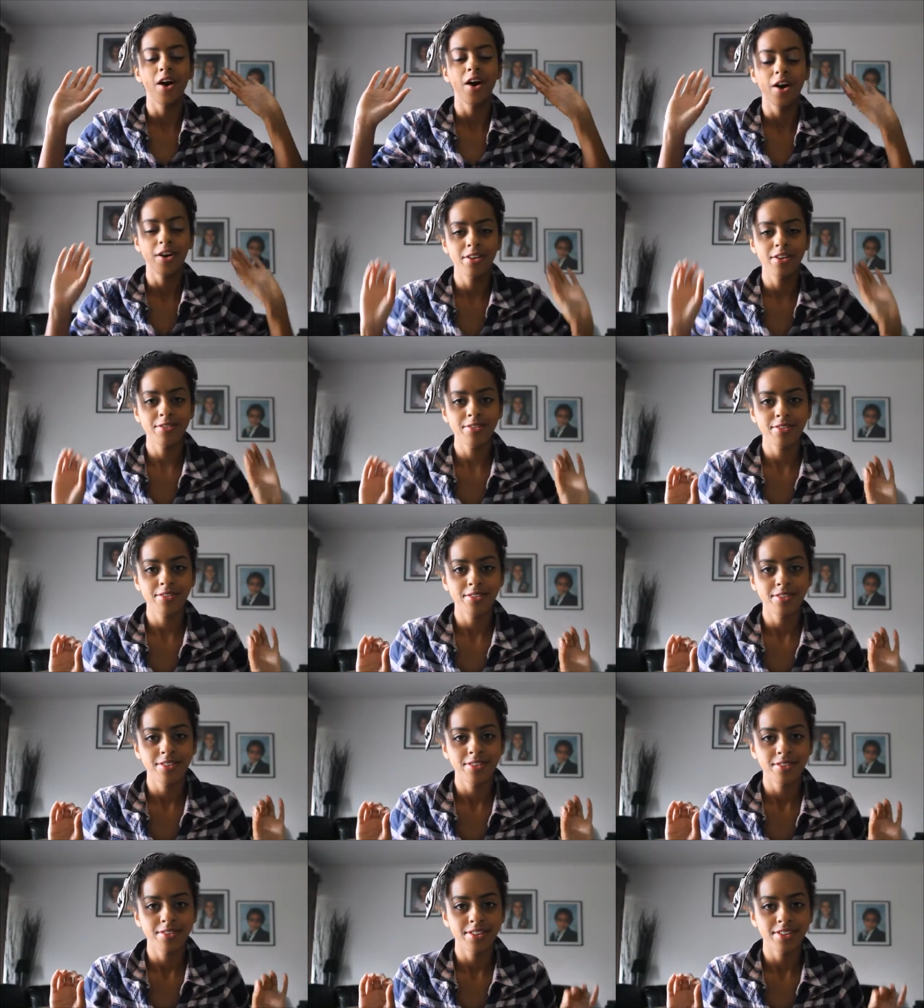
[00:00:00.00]
On
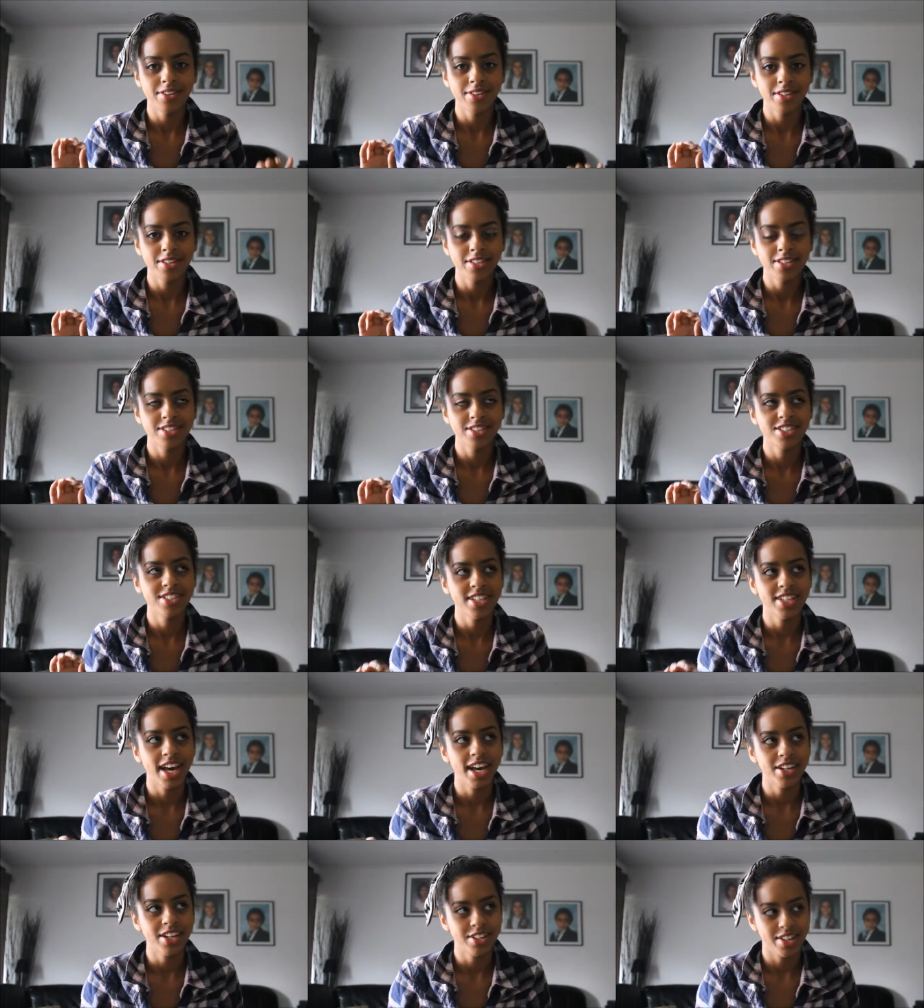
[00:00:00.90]

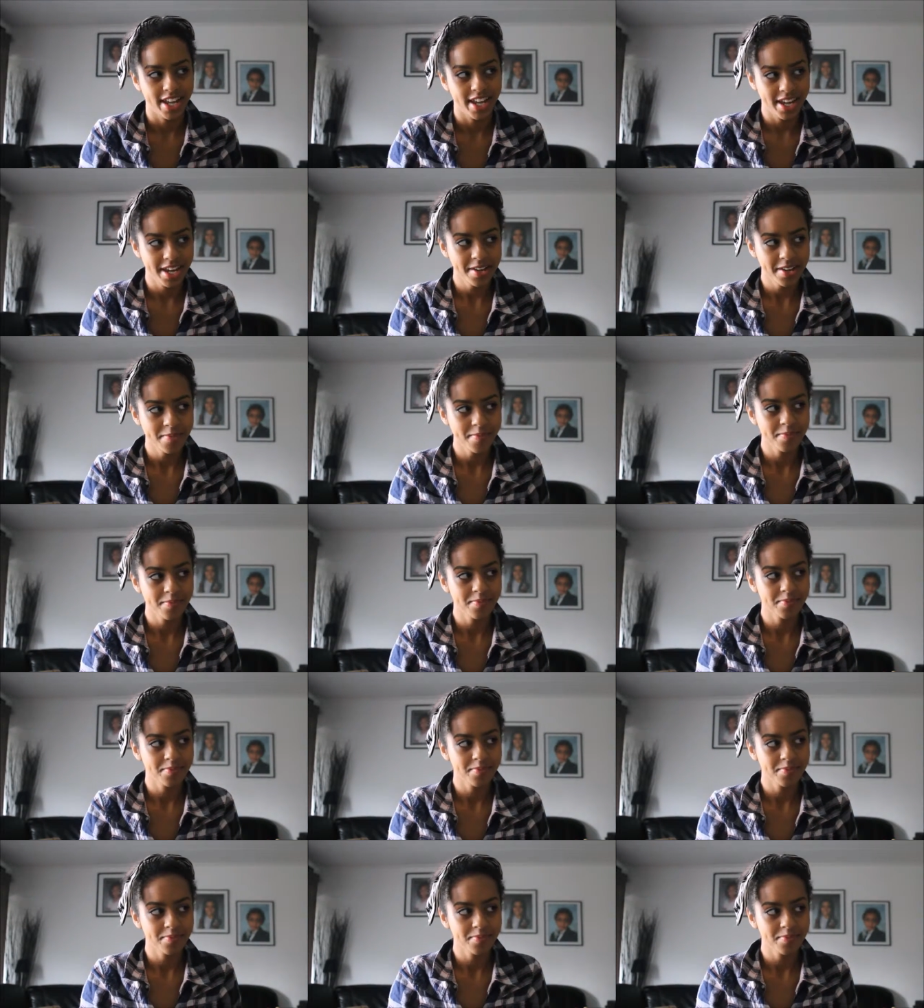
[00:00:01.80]
Saturday,